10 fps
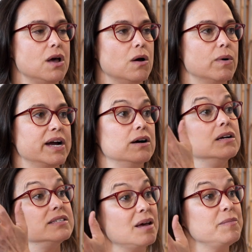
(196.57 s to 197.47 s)
where
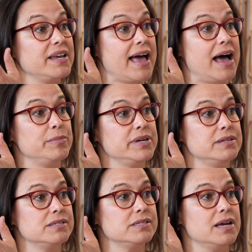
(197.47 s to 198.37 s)
something
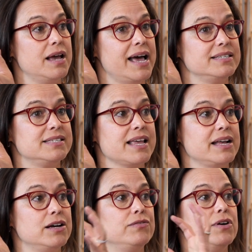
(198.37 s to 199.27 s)
happens and instead
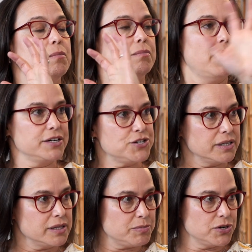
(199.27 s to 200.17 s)
of
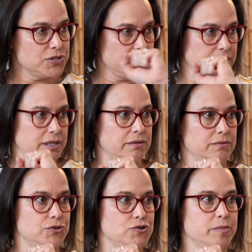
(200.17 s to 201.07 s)
punishing the person,
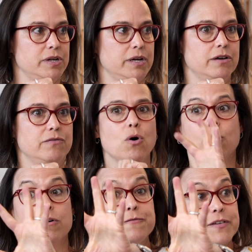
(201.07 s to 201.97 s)
retributive,
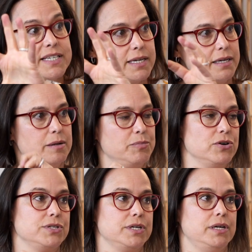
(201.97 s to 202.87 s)
or fixing the
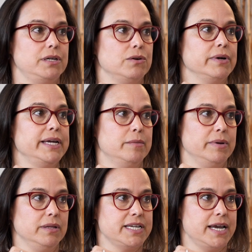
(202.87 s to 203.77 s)
person,
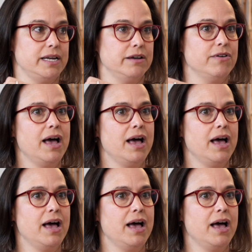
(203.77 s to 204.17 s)
rehabilitative,